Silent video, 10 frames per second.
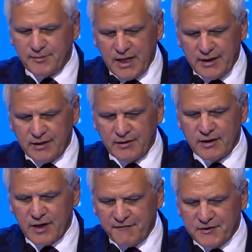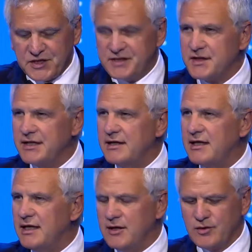million refugees in the
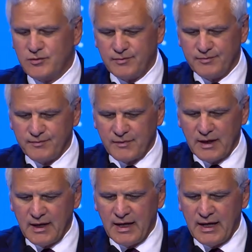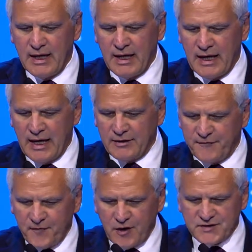EU. And the
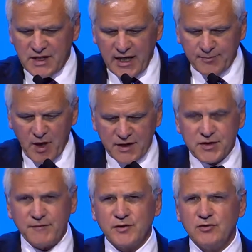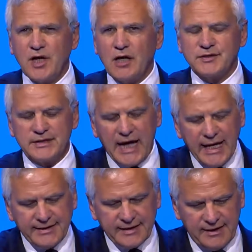first 8 months of
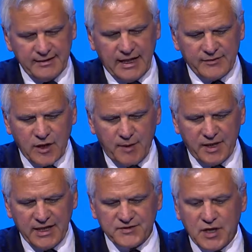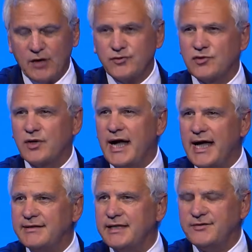2018, that number is down to
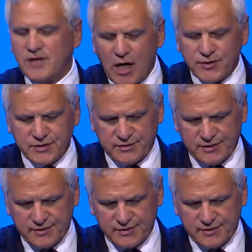80,000.